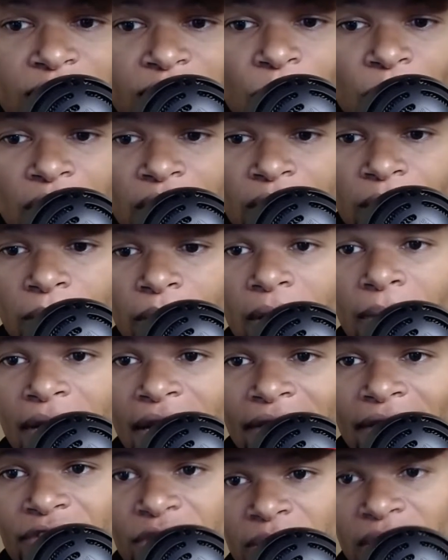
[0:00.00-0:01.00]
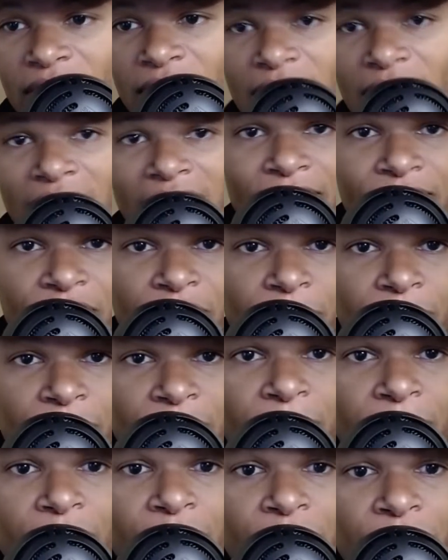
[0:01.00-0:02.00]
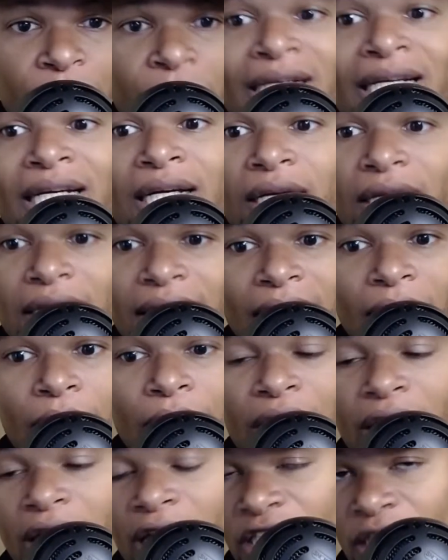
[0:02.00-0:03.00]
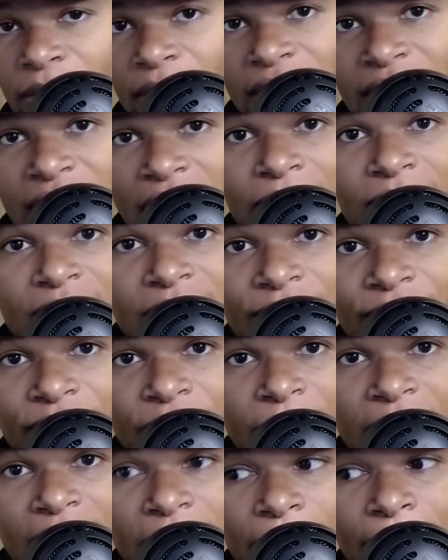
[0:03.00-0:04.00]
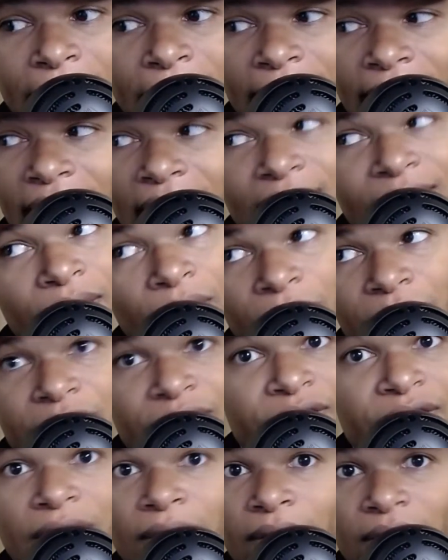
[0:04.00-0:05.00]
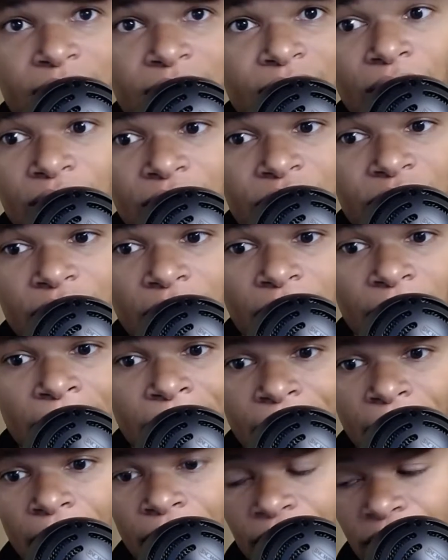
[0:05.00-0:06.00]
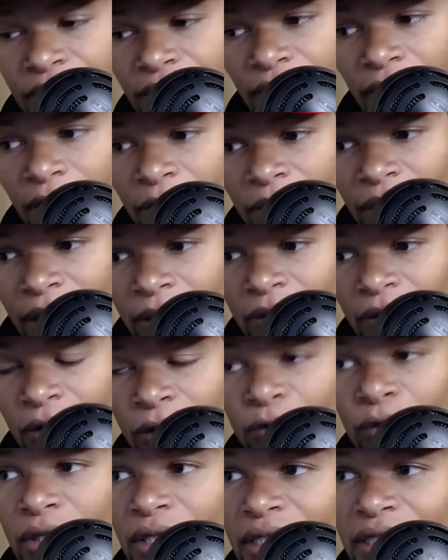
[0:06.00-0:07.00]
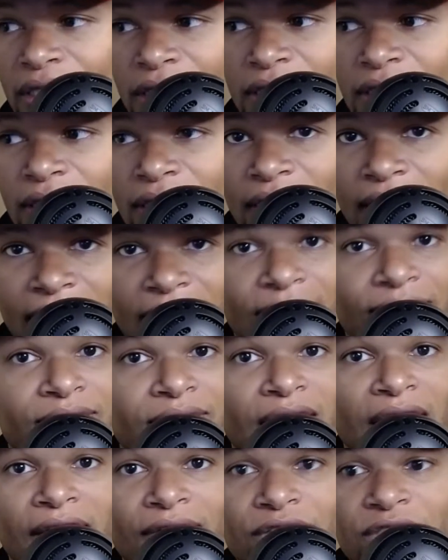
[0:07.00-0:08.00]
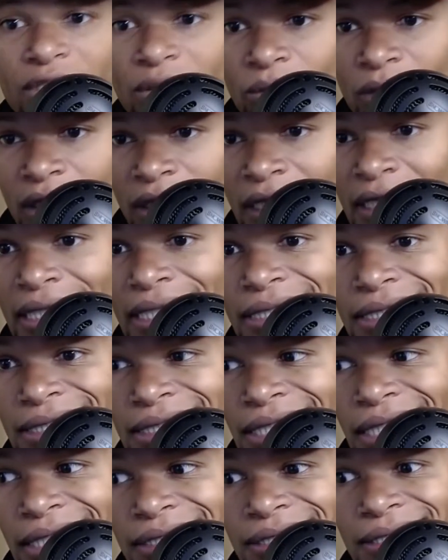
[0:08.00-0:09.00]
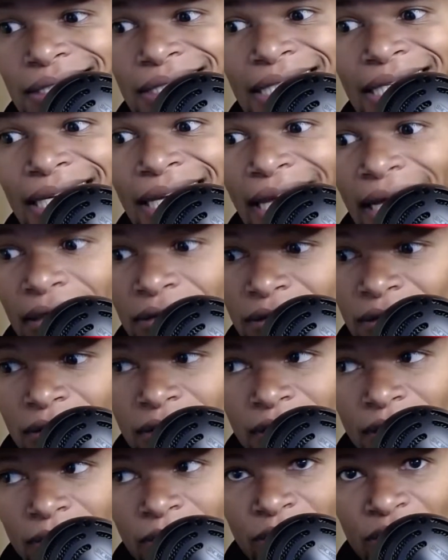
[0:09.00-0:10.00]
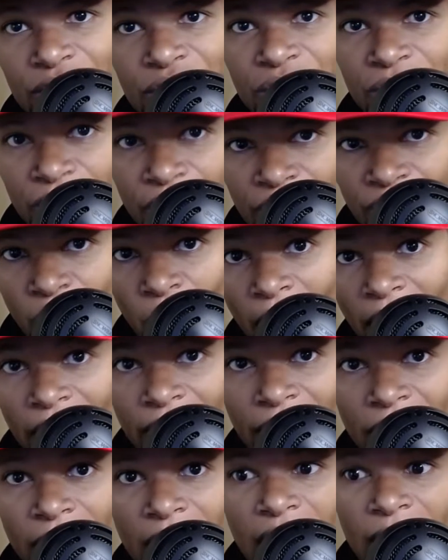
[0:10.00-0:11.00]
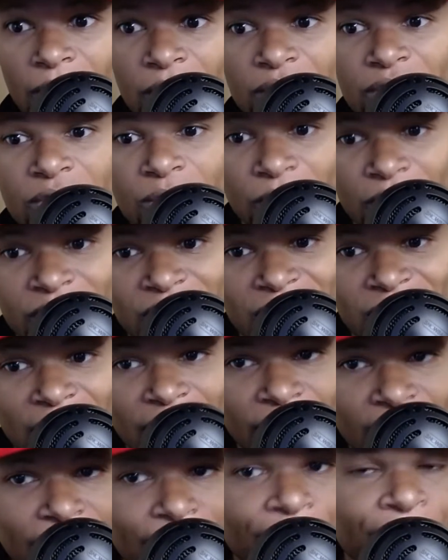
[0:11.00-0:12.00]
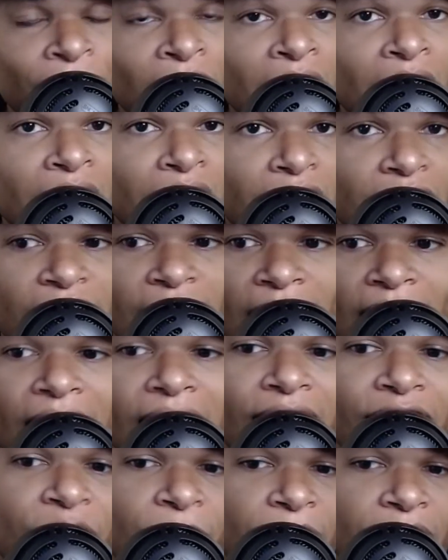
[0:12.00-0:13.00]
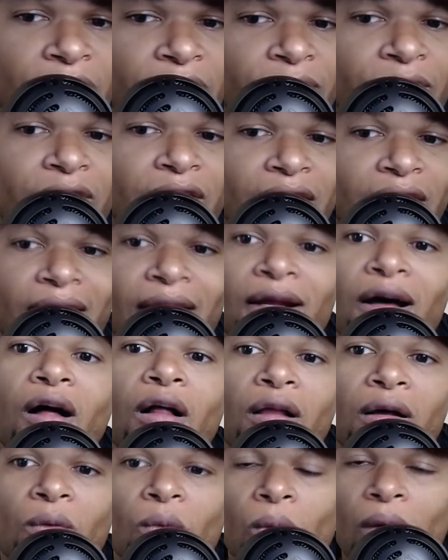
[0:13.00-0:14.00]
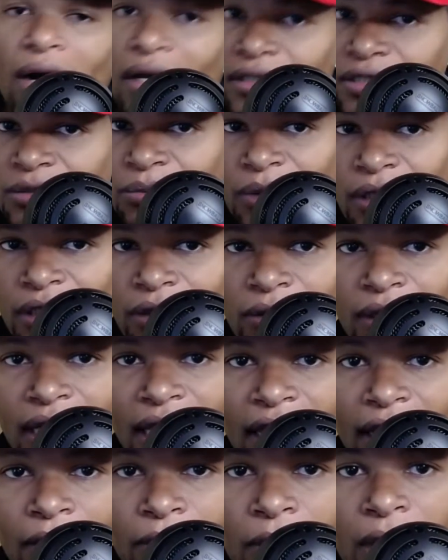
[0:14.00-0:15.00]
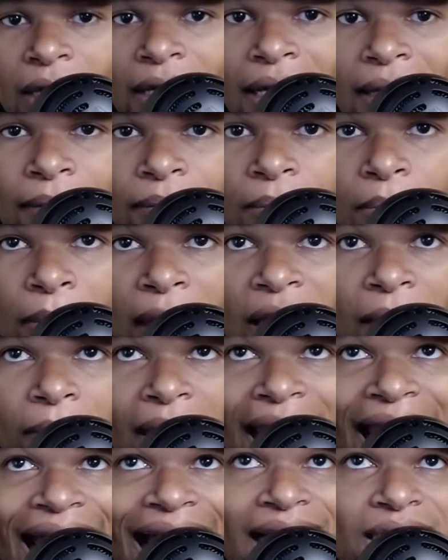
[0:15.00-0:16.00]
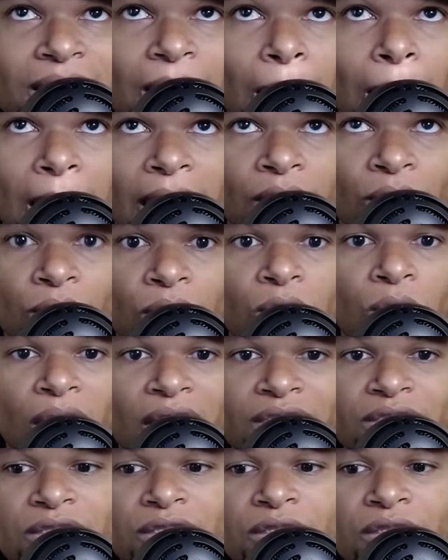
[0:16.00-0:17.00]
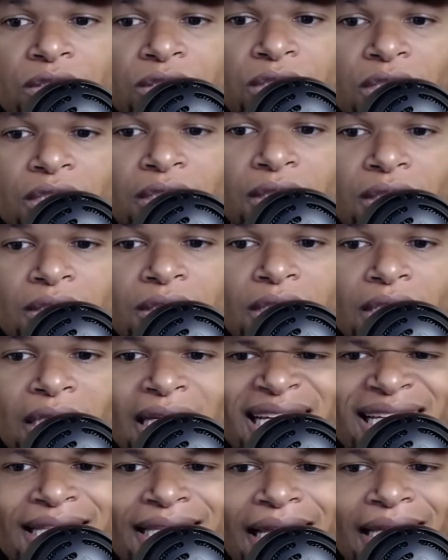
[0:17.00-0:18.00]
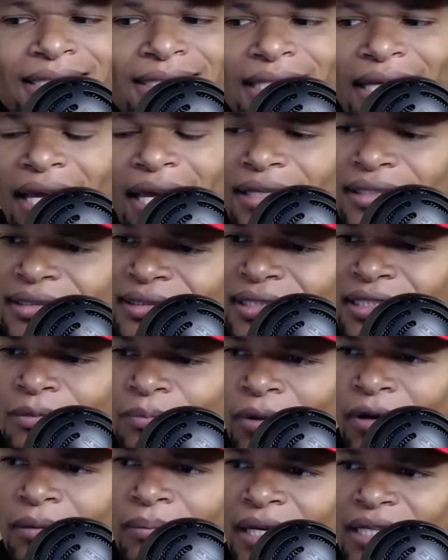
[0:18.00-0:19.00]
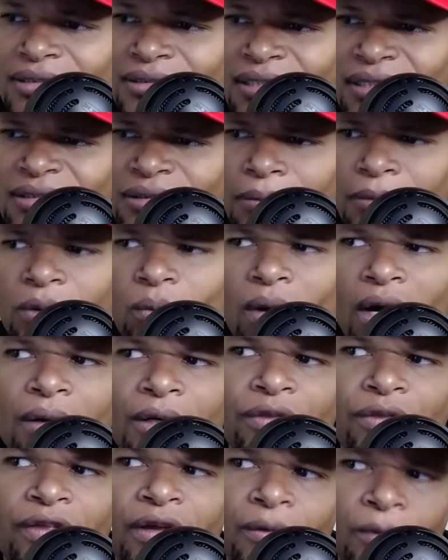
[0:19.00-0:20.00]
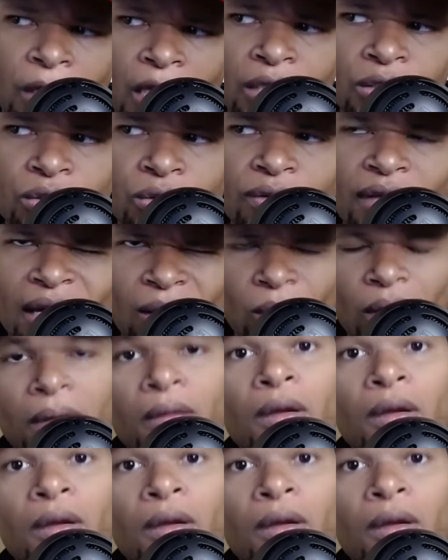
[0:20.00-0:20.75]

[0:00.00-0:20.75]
And we're going to probably have to be the light for the people who, it's going to be tempting for me to be like, I told you so, I told you so, I told you so. But they're really just going to have someone gently counsel them with truth where they're able to receive it. Can't hit everybody over the head all at once, but you can maybe ask little questions that say, hey, does this part make sense? I mean, why would you think they do that?